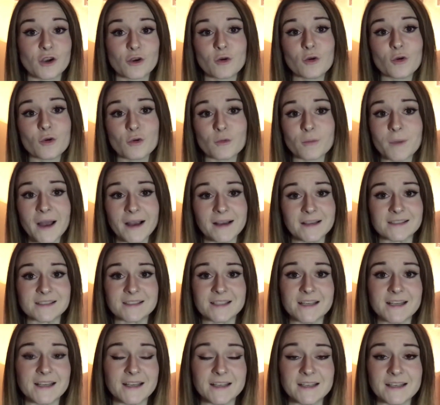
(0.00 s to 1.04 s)
a cool
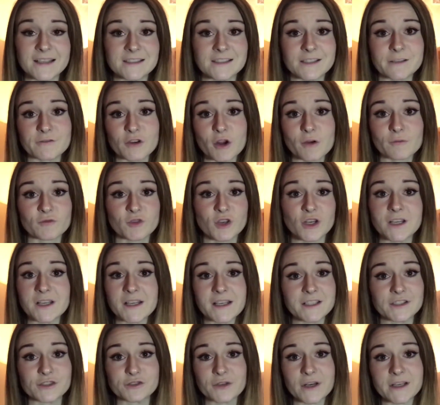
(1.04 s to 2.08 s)
magazine and something I'm
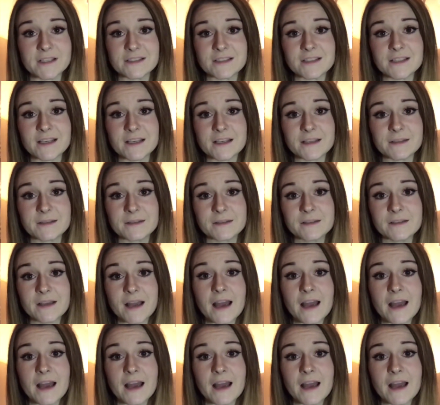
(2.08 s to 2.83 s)
really interested in.